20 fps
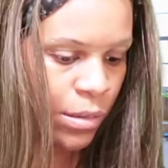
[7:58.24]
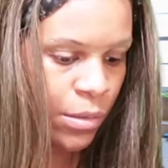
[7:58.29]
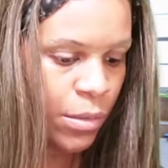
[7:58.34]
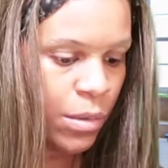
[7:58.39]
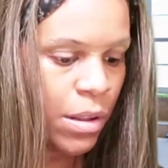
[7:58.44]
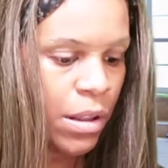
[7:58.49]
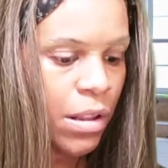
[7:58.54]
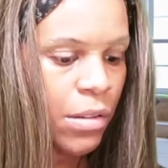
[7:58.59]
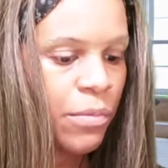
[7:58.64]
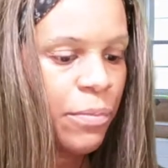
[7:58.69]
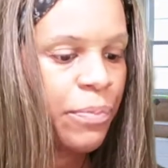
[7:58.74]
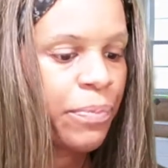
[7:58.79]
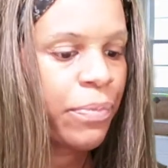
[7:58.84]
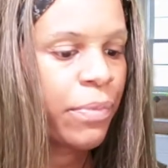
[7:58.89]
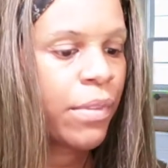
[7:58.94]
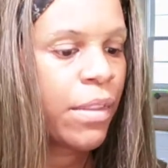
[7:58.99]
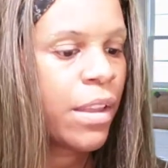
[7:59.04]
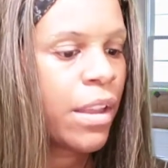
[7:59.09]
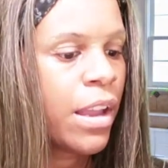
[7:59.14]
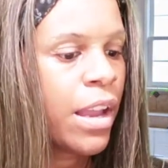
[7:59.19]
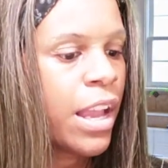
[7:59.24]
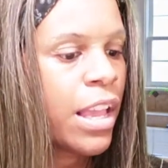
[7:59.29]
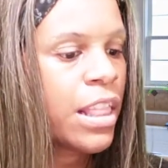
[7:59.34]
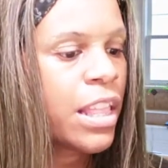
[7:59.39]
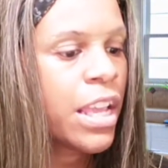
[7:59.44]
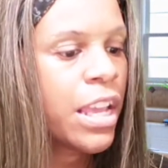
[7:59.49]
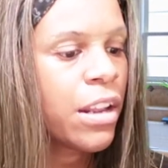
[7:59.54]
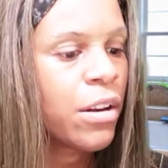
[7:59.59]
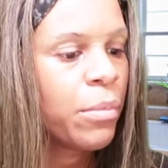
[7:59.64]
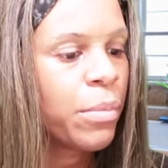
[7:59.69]
So I
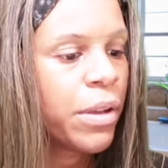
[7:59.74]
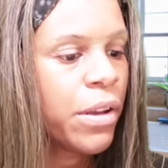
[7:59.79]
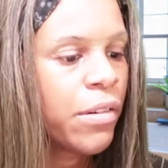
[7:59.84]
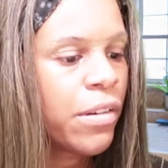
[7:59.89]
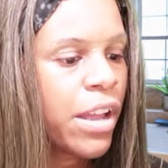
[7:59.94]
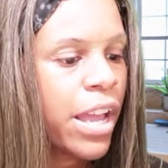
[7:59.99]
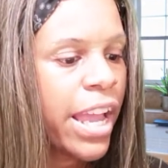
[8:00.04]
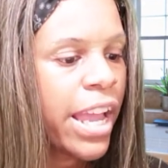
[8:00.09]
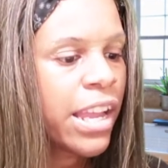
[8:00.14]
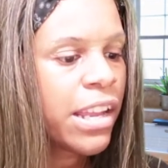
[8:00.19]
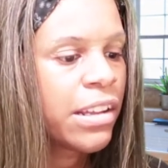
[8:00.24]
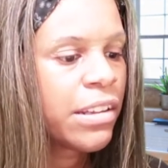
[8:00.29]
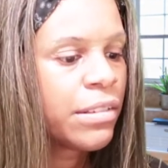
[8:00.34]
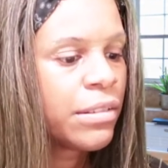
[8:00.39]
think it'll be okay.